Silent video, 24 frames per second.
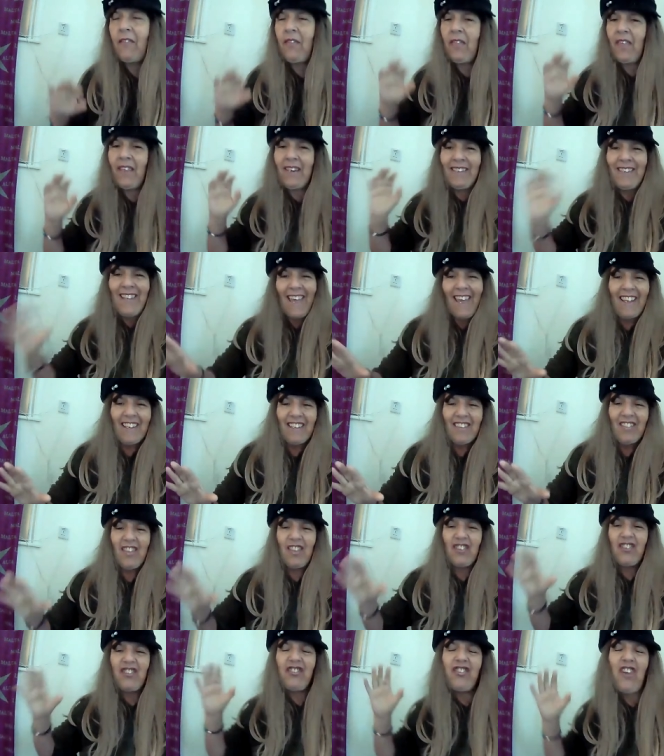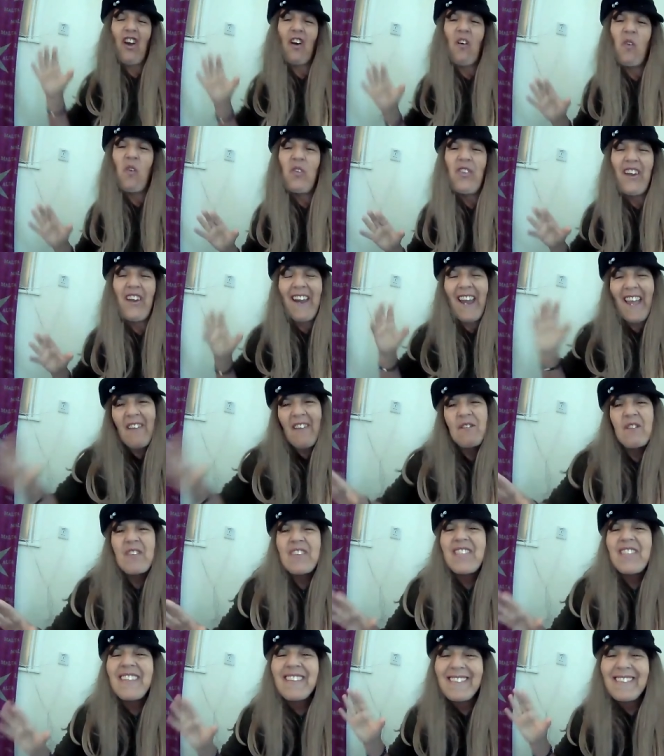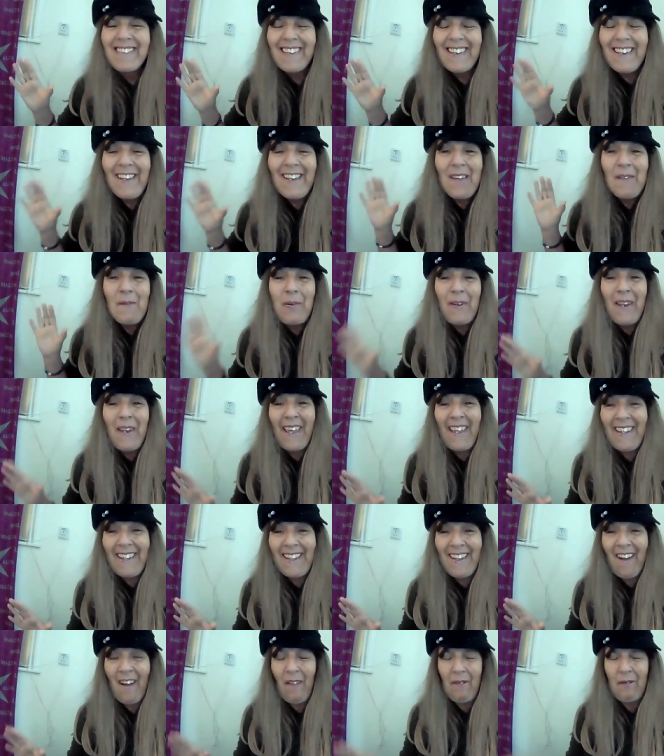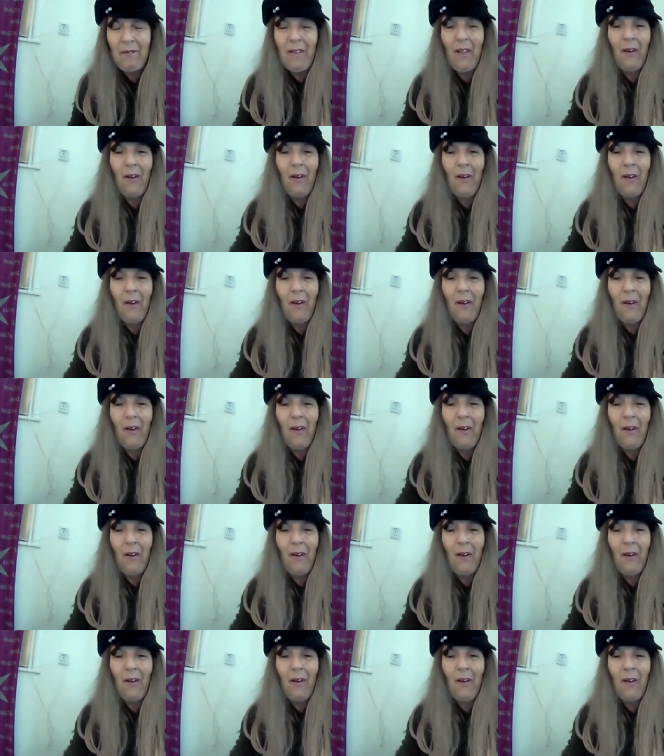The neck, the shoulder, everything's playing up.